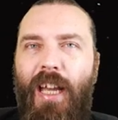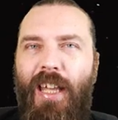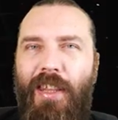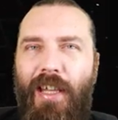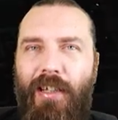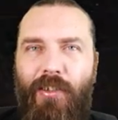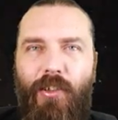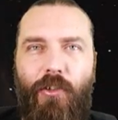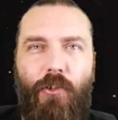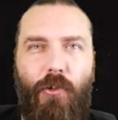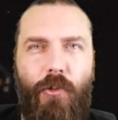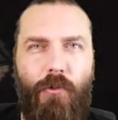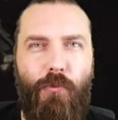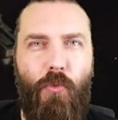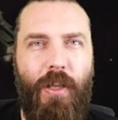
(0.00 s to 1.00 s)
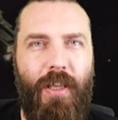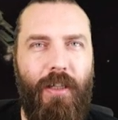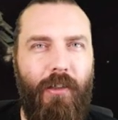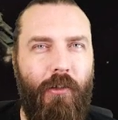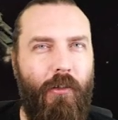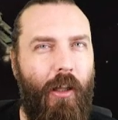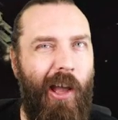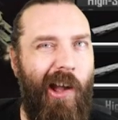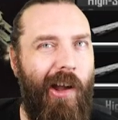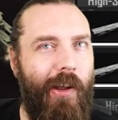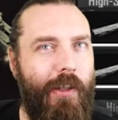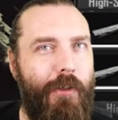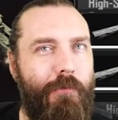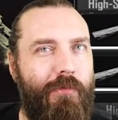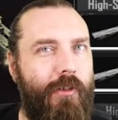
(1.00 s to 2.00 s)
and that's a sort of weird little
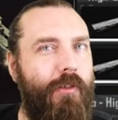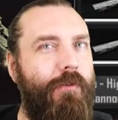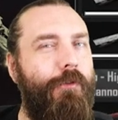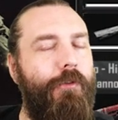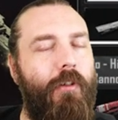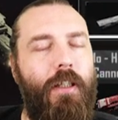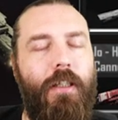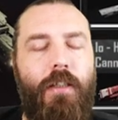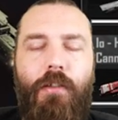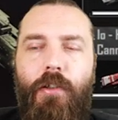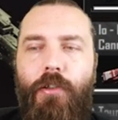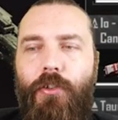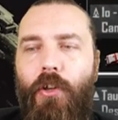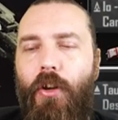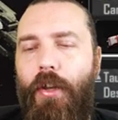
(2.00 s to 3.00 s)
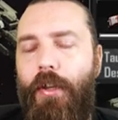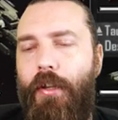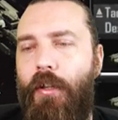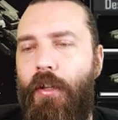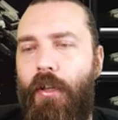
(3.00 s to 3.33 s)
hybrid fleet design